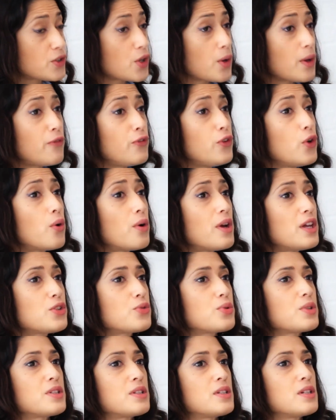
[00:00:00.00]
So if you're
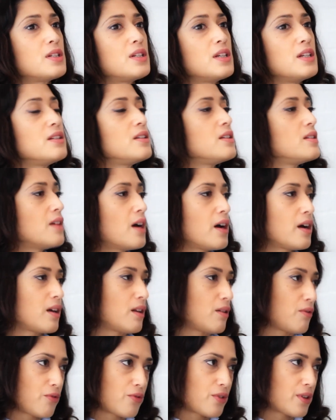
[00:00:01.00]
interested in
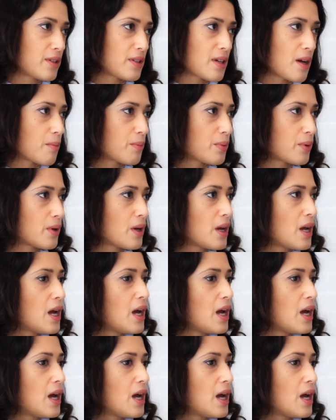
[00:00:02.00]
design, for example,